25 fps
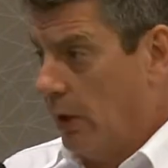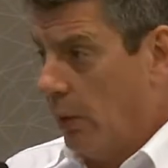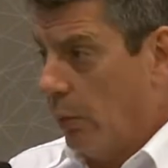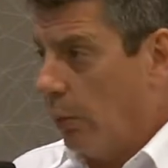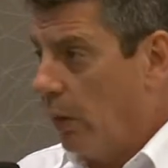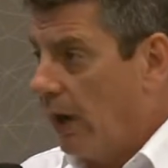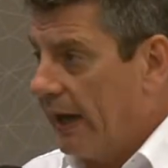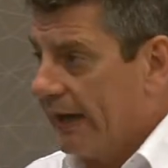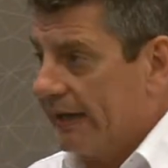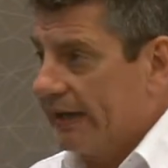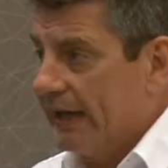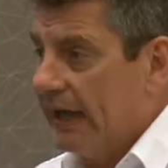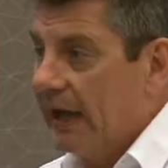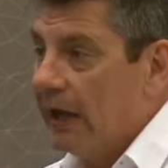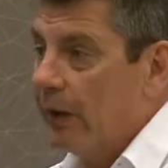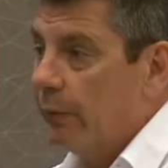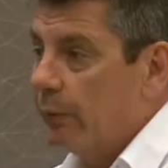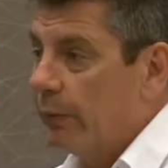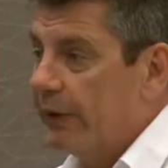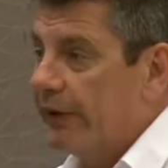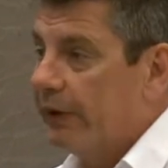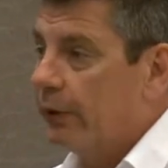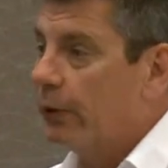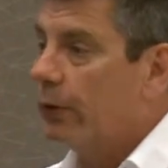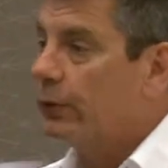why can't
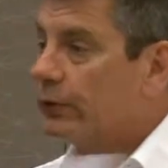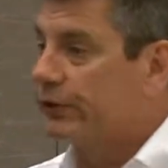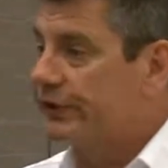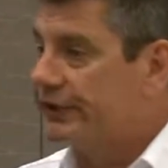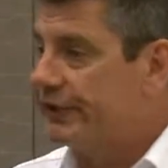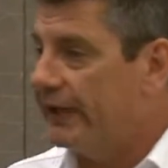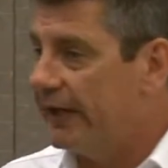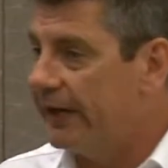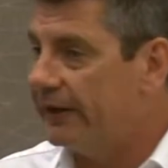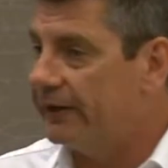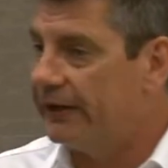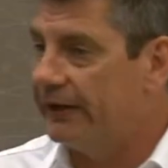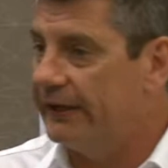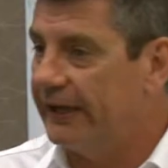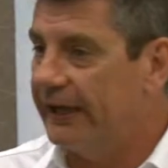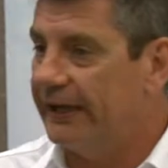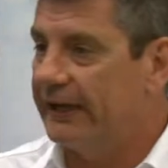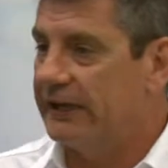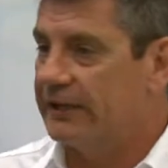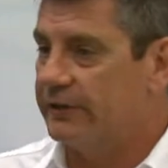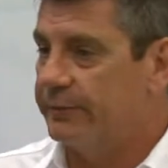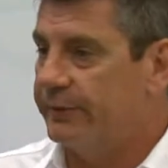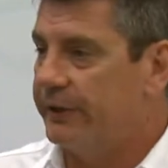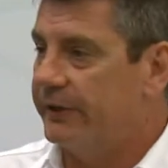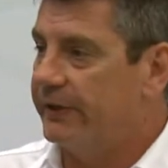we all share in that
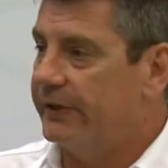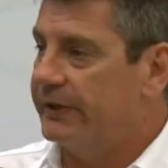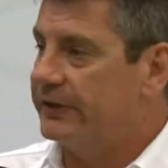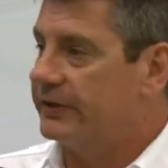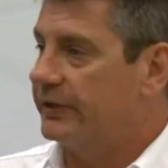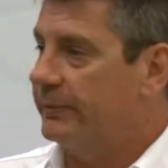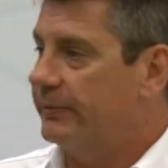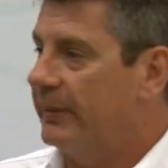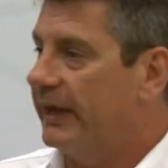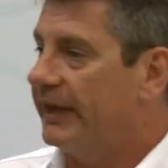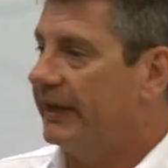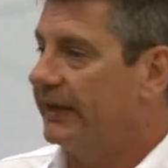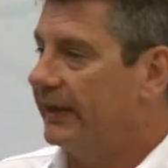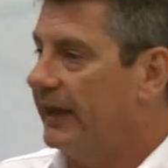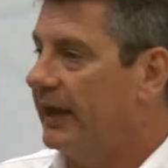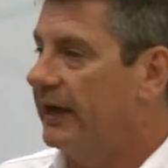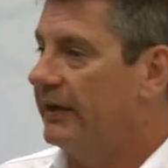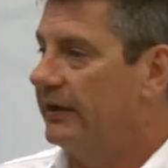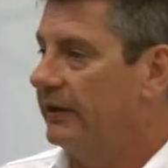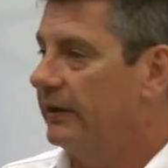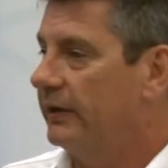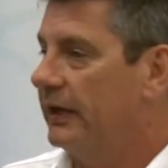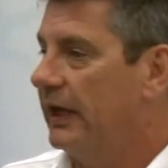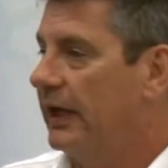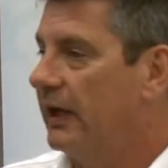experience and make
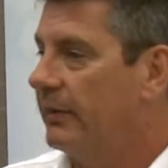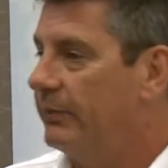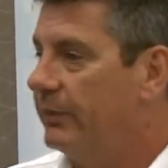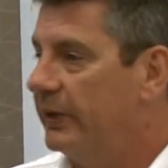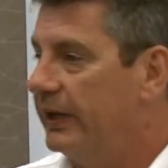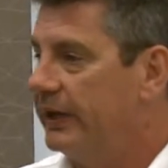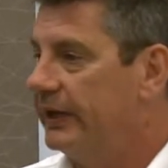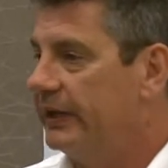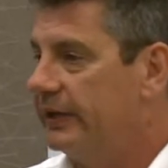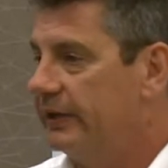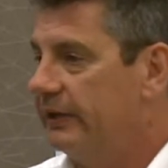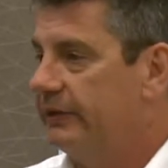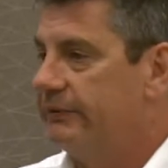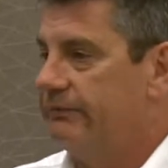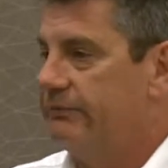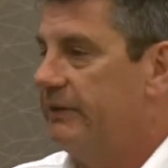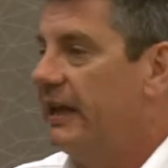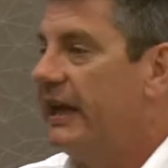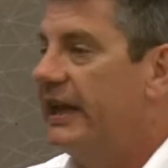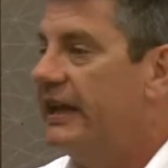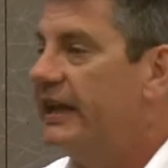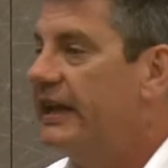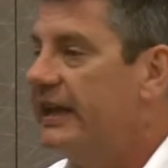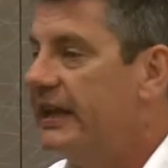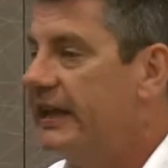that
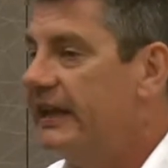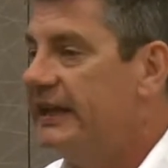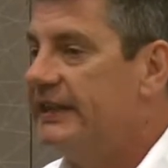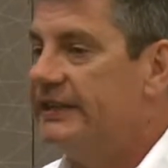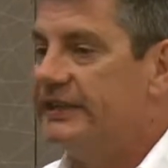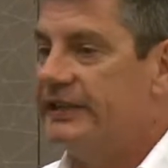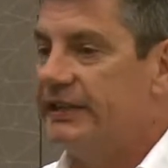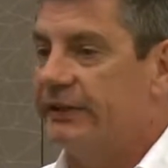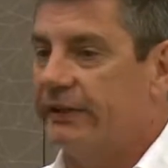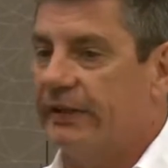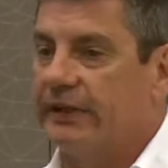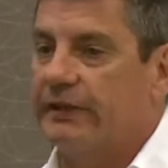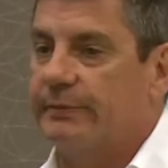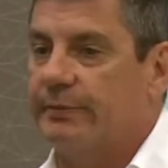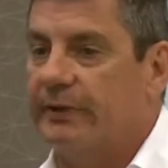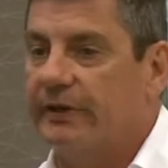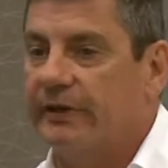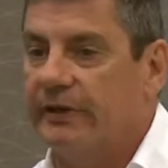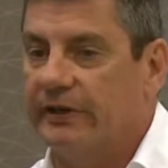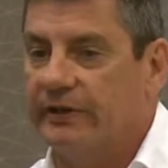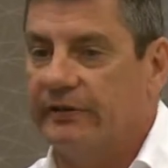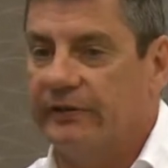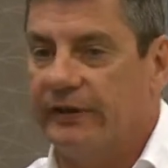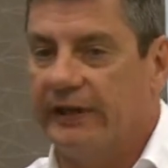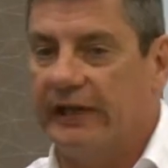an easier
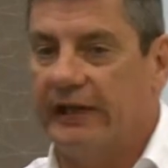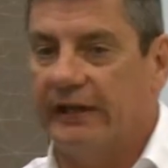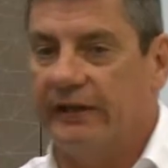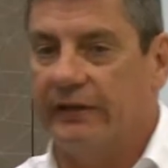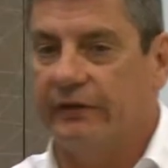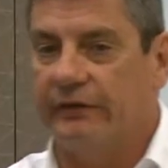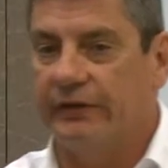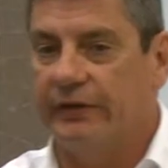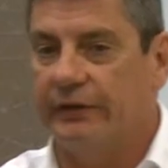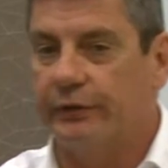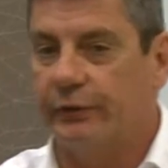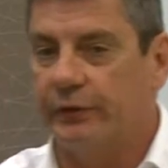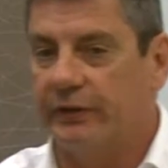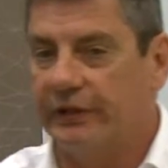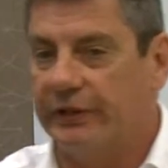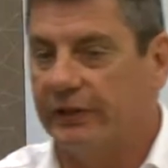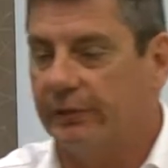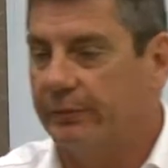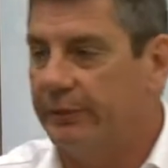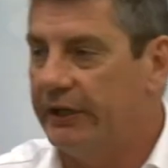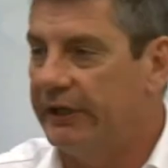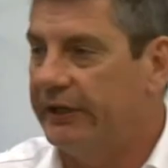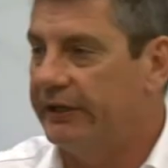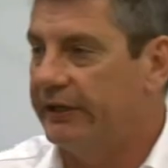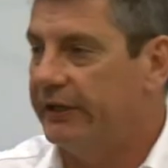experience for that individual in the
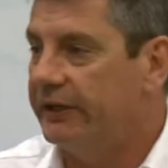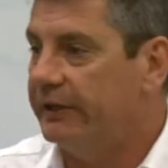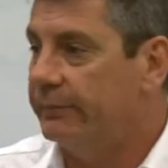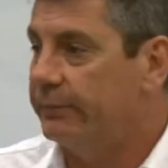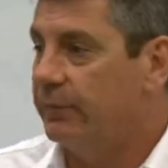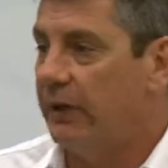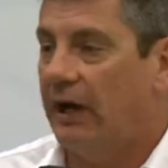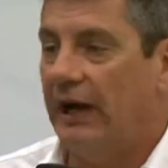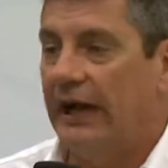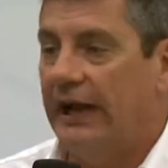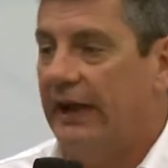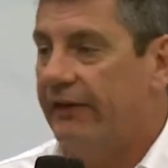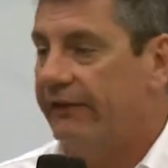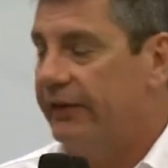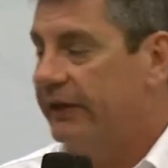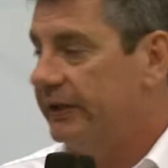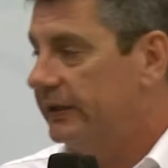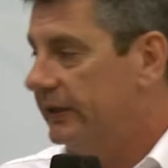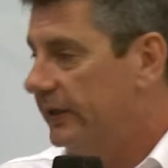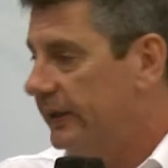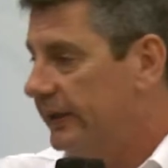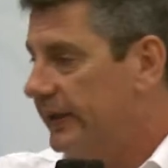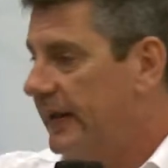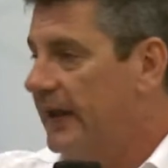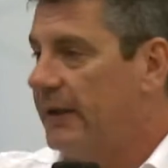meeting by
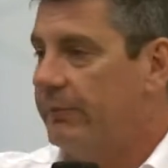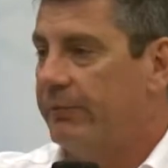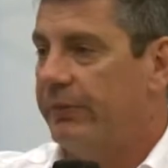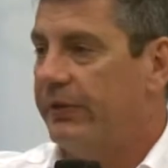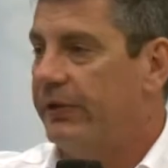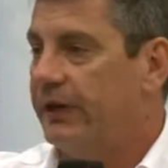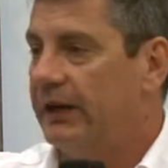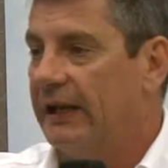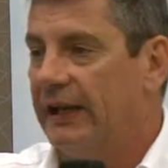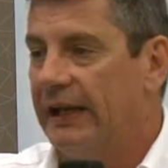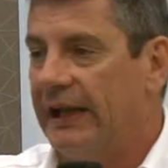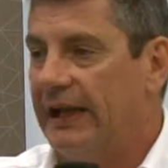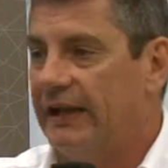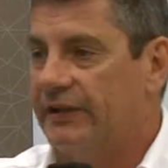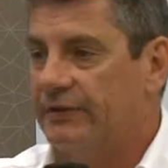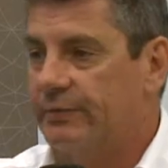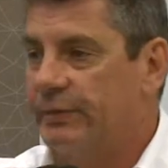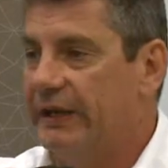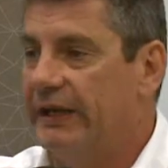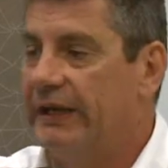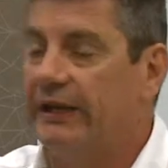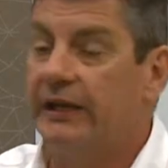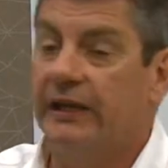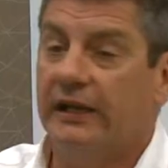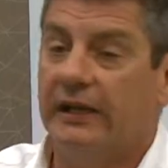having an app that allows
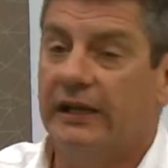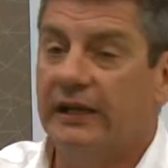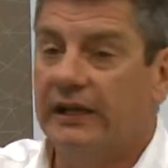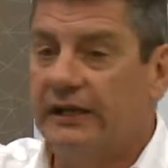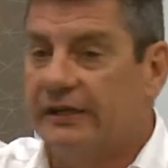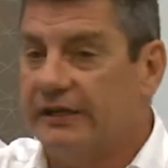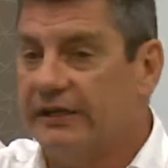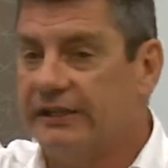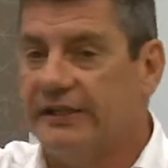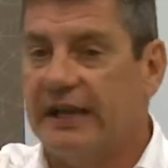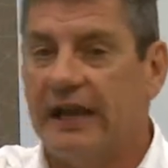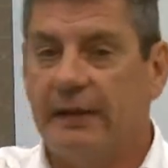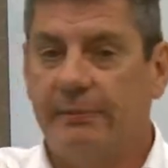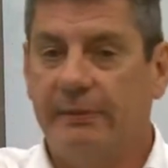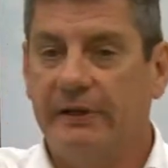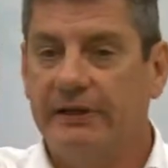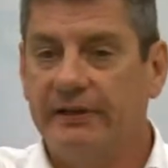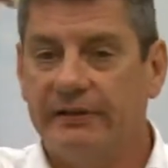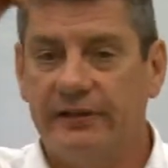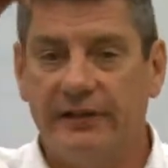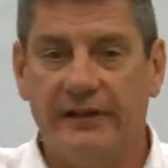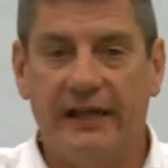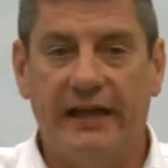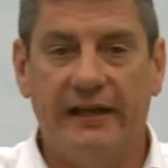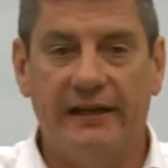me to tap
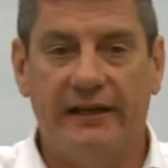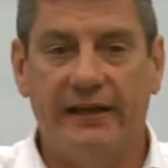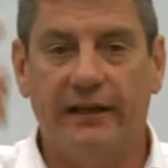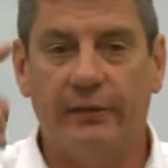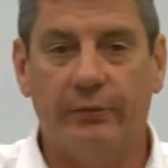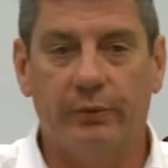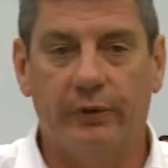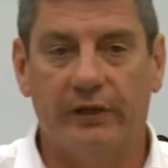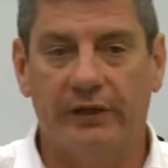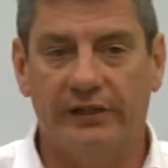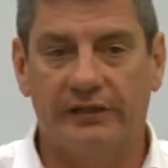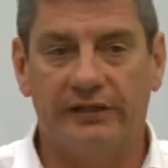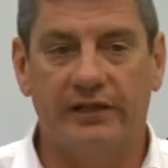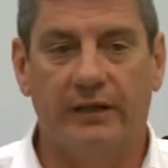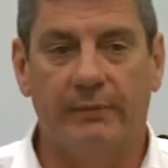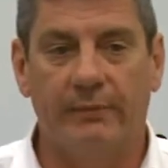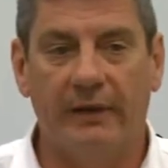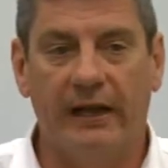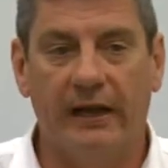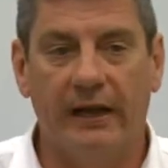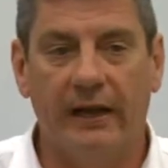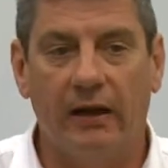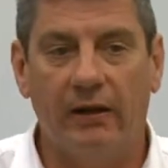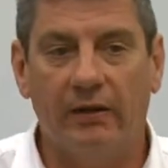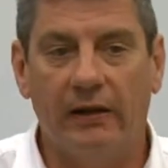into that network
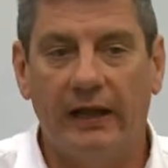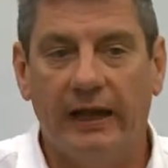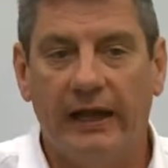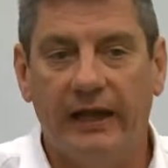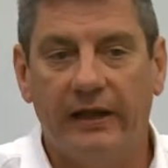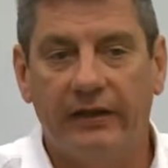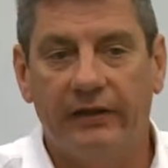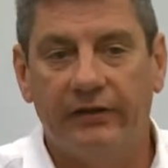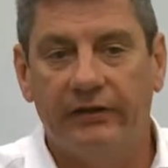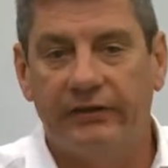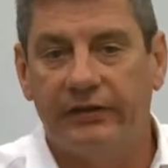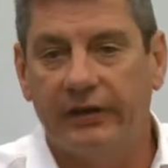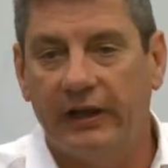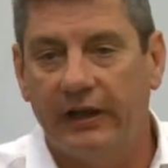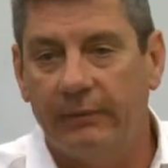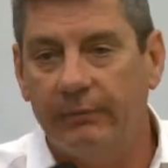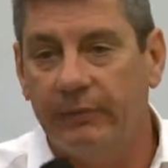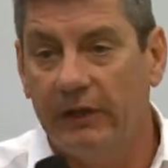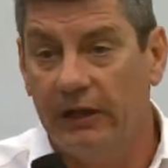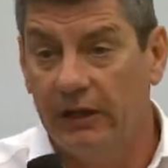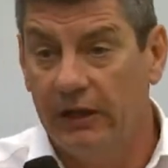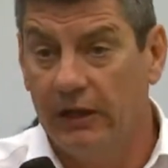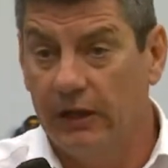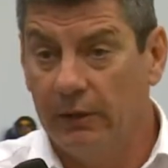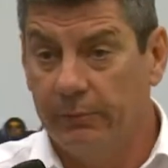somehow and
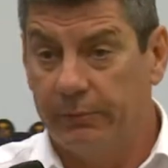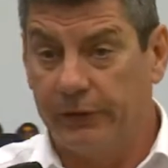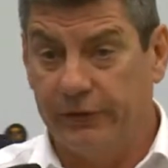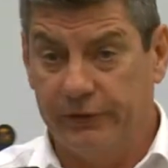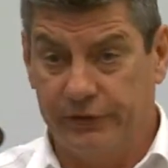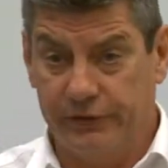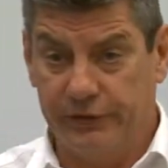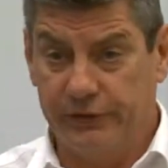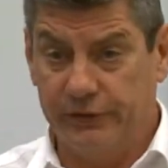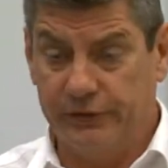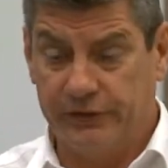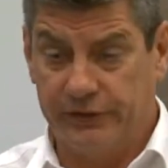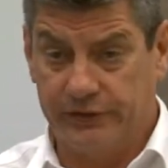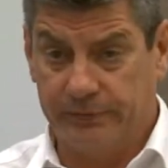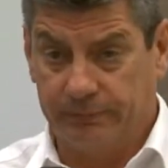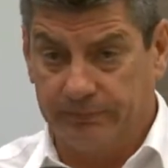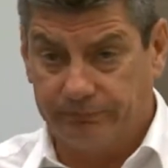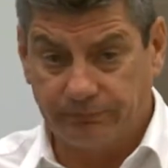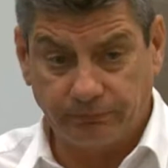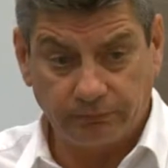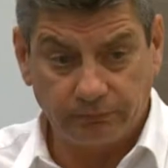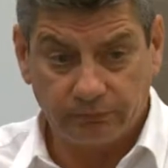produce